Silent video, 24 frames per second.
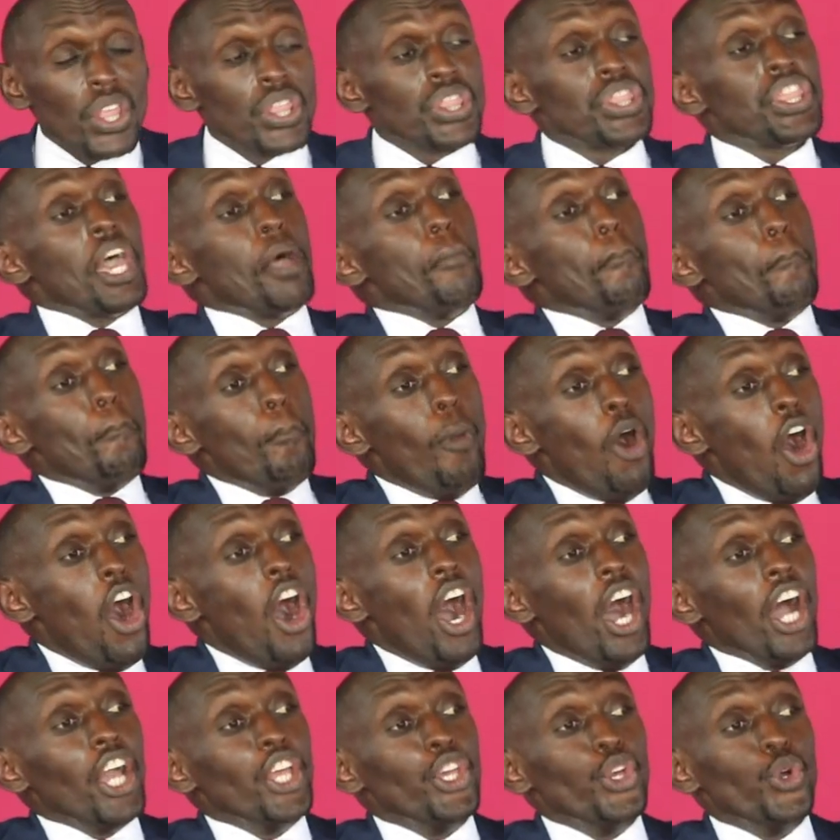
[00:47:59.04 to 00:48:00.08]
The
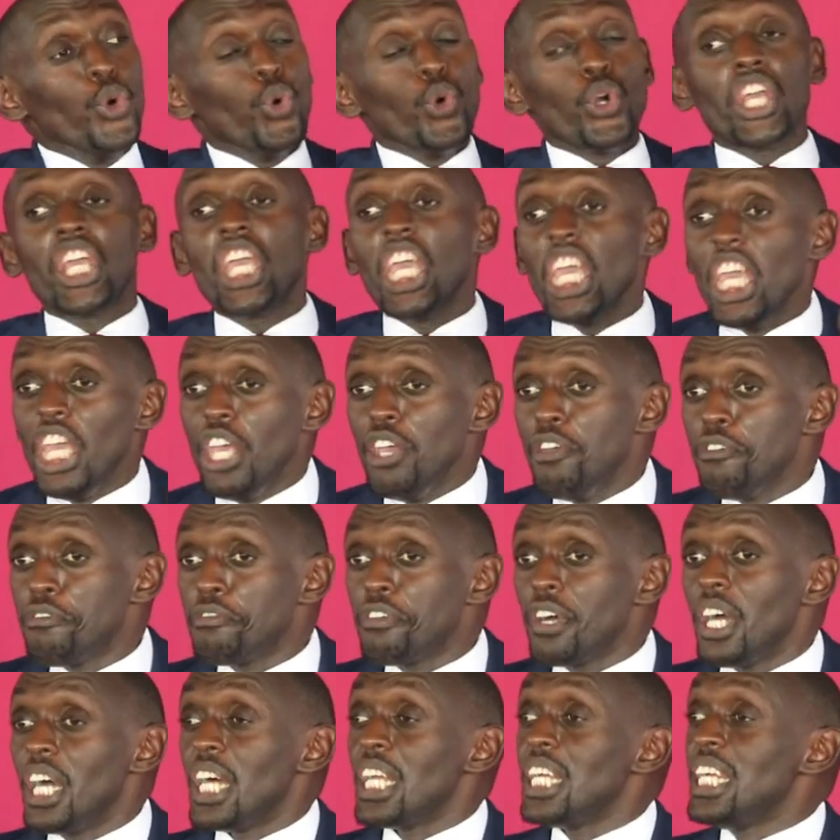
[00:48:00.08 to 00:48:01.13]
more you
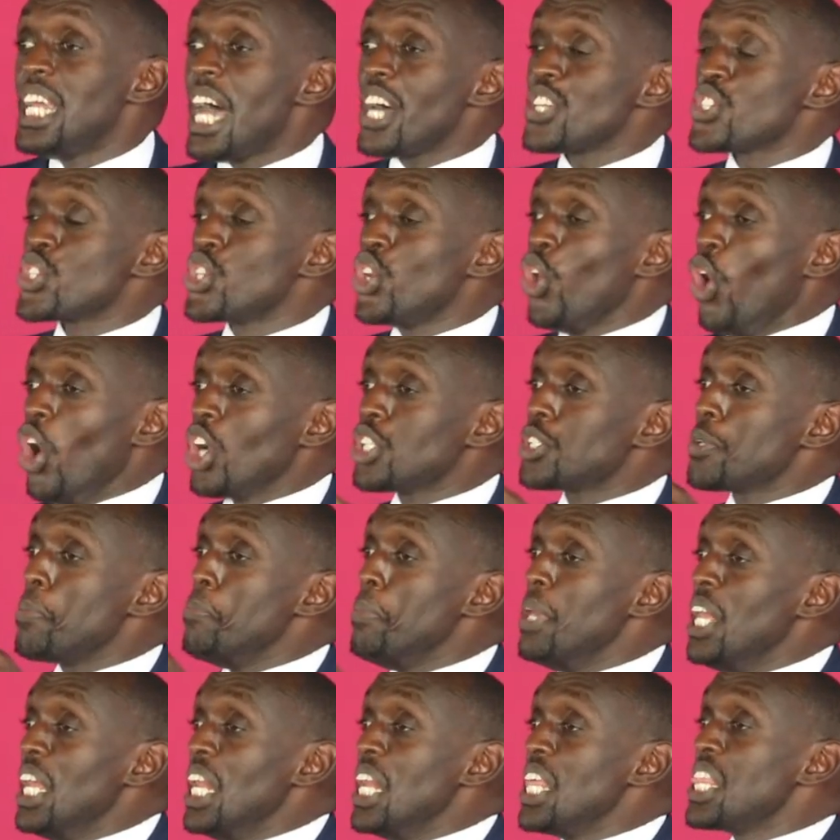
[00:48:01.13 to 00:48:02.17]
give does not
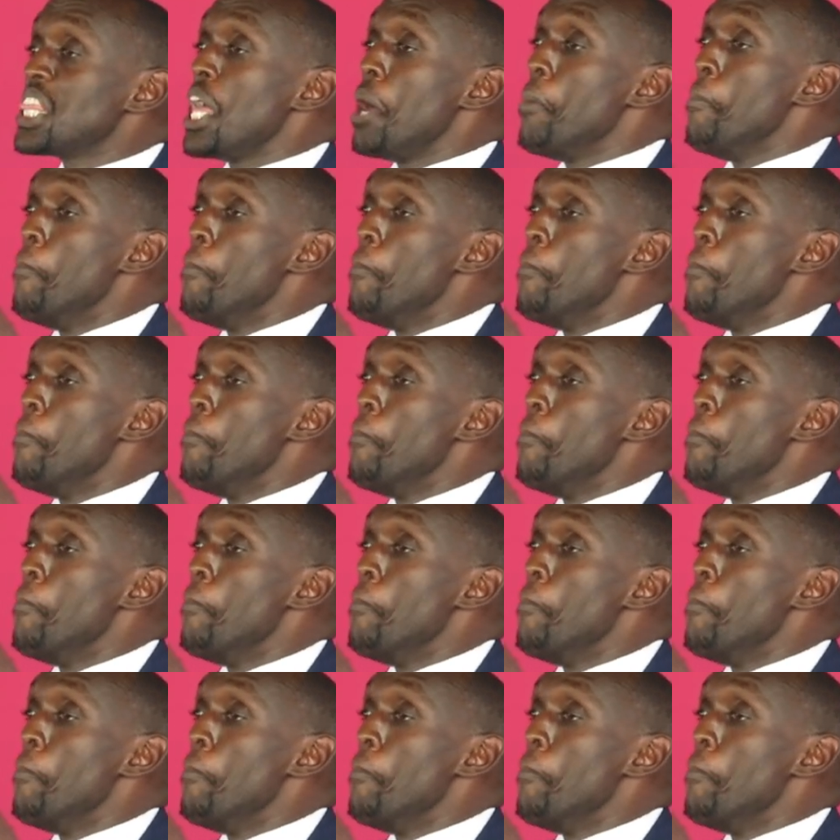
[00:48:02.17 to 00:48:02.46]
mean the